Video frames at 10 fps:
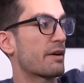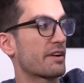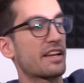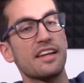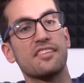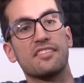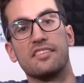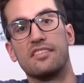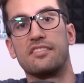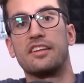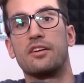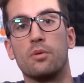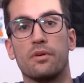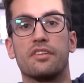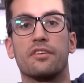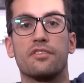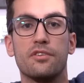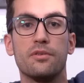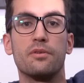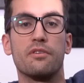our case. This is a Corsair
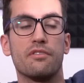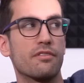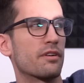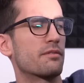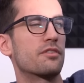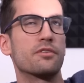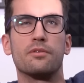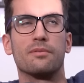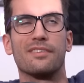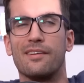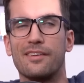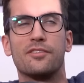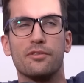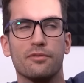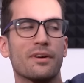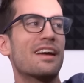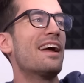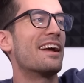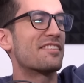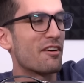2, 2 no, 240.
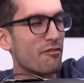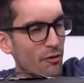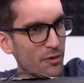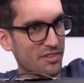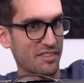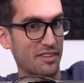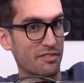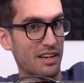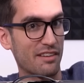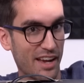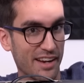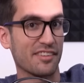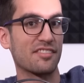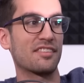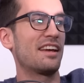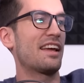It's 465X